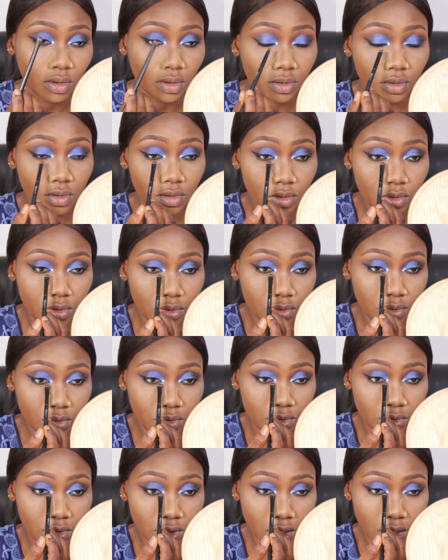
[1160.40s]
you
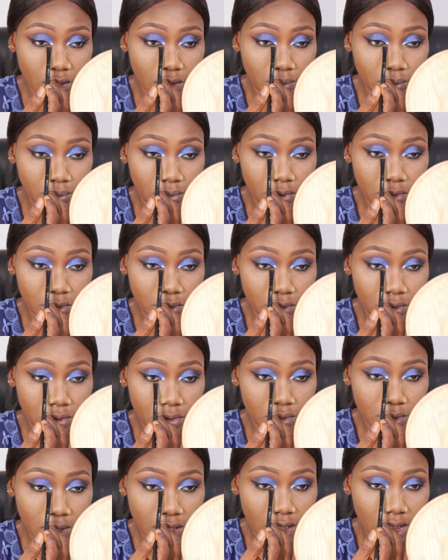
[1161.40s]
used
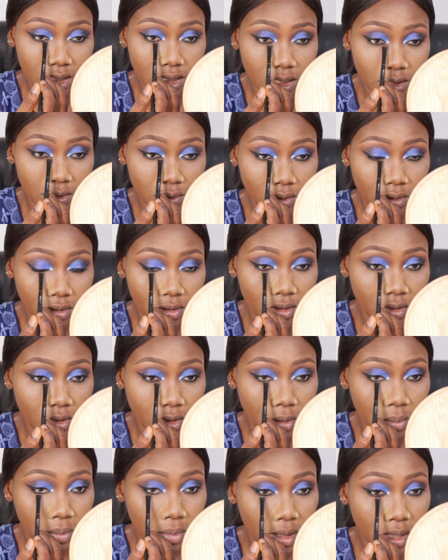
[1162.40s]
blue eyeshadow on the
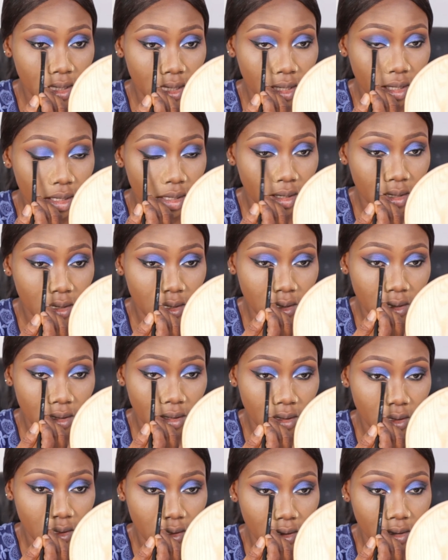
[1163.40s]
upper
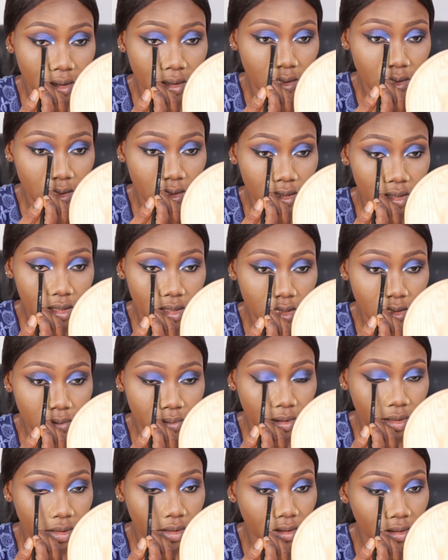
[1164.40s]
lid,
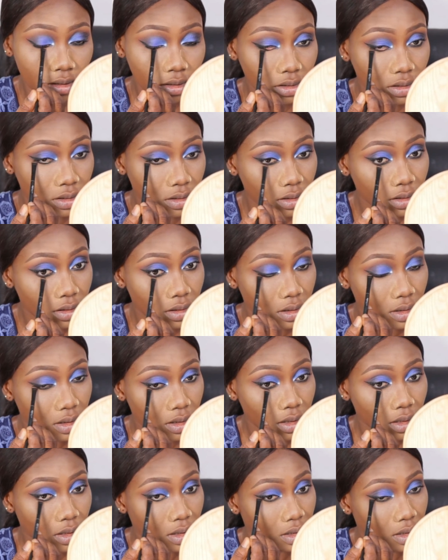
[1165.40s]
because
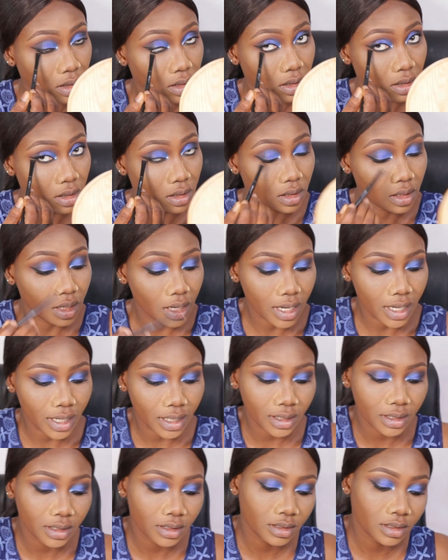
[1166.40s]

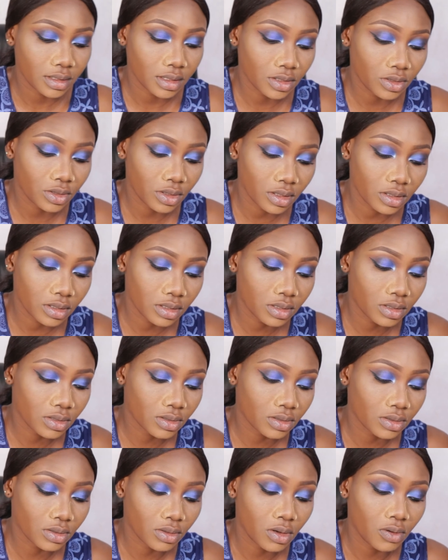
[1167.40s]
guys, it just
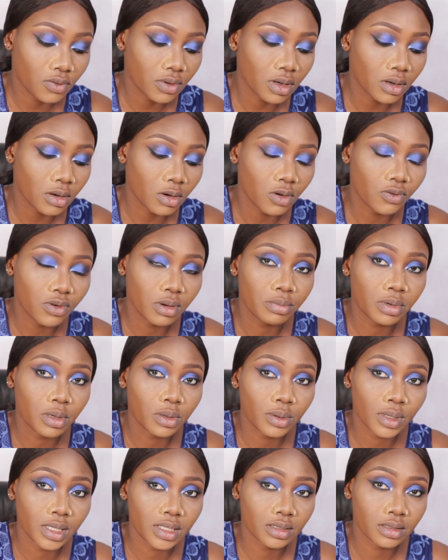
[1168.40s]

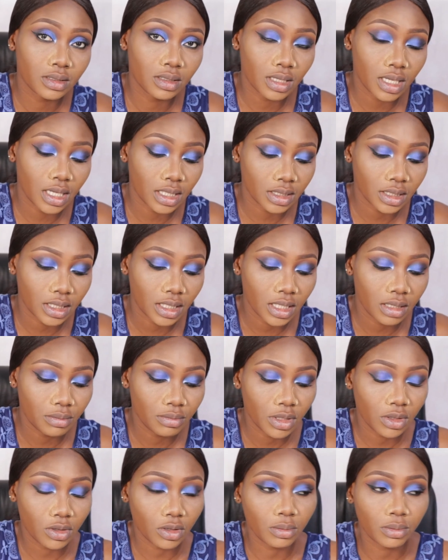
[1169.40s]
overpowers the entire
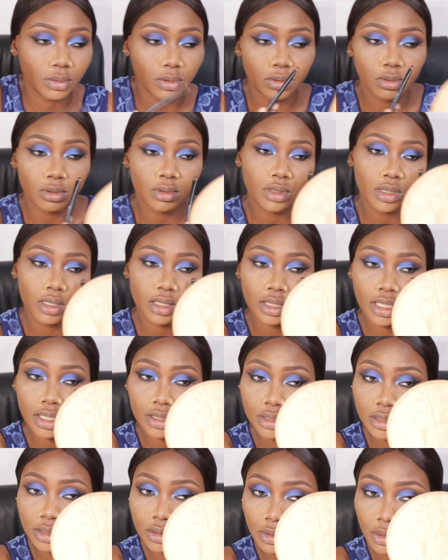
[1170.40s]
makeup look.
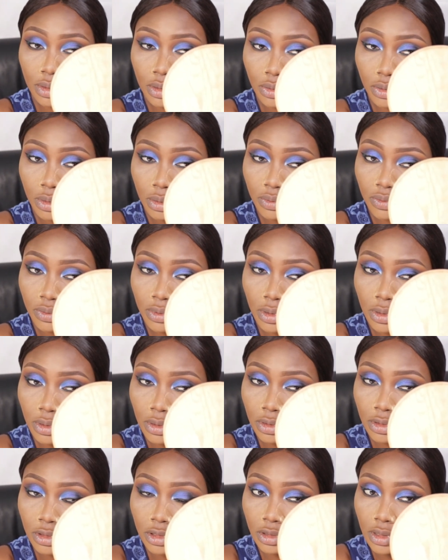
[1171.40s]
There is no room for
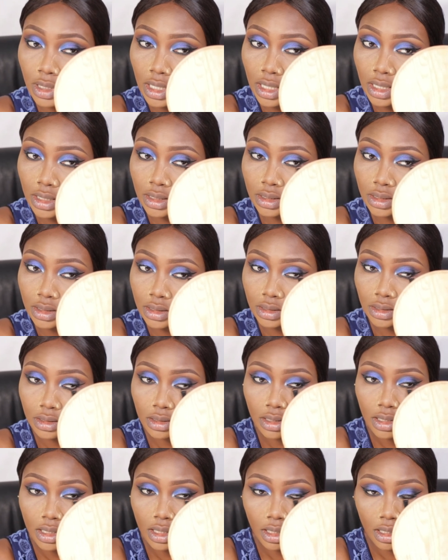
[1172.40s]
contrast,
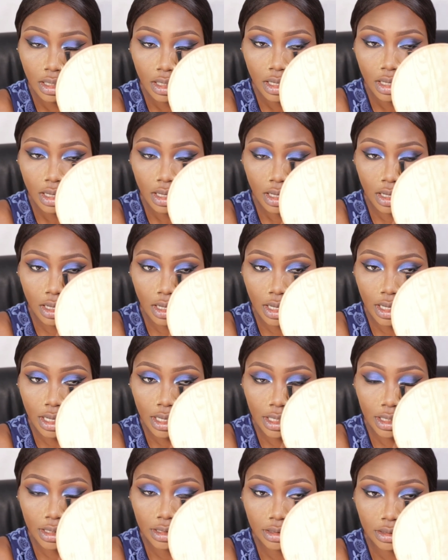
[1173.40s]

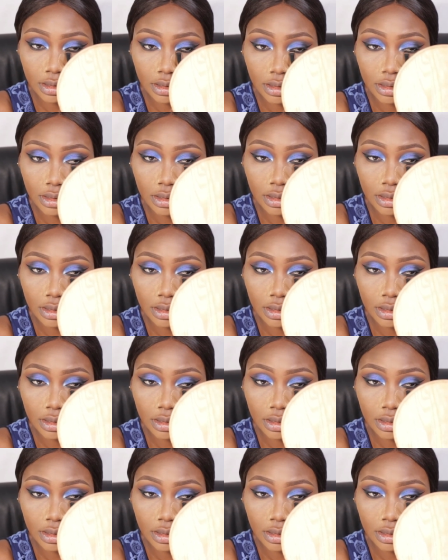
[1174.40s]
and